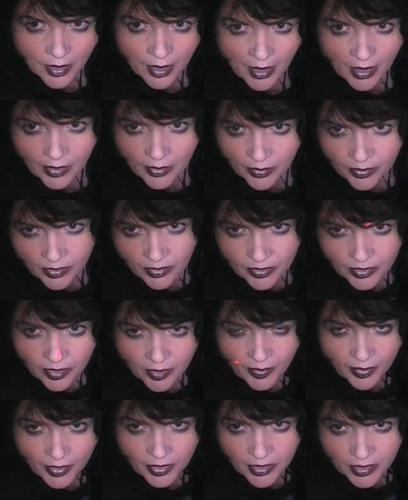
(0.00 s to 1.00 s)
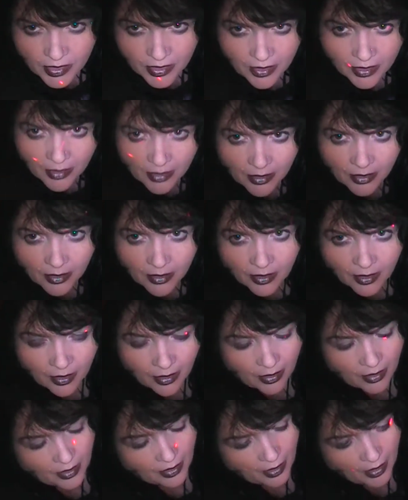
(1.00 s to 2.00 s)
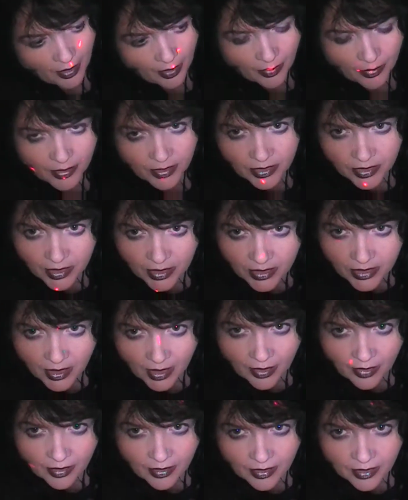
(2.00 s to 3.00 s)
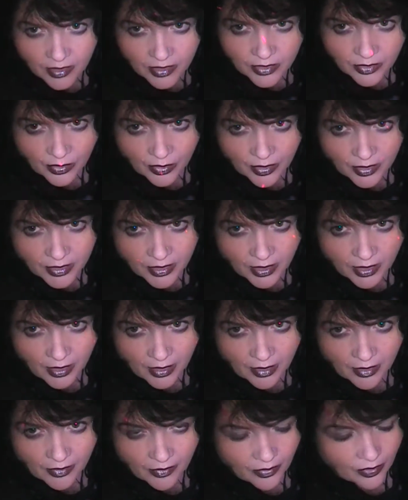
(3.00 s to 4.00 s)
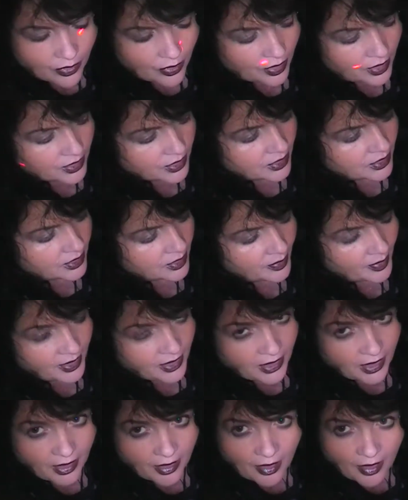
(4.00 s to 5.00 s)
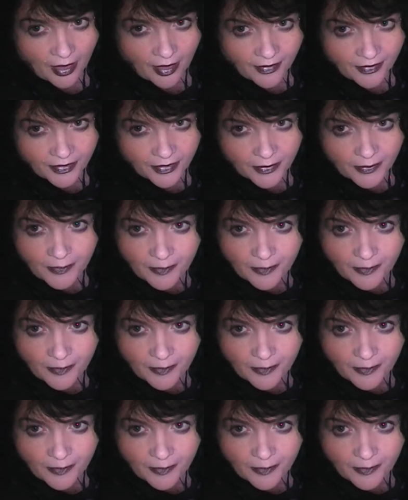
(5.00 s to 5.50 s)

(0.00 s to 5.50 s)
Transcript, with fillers: Hello YouTubers. I was just out in the stores again, of course. It's my day off.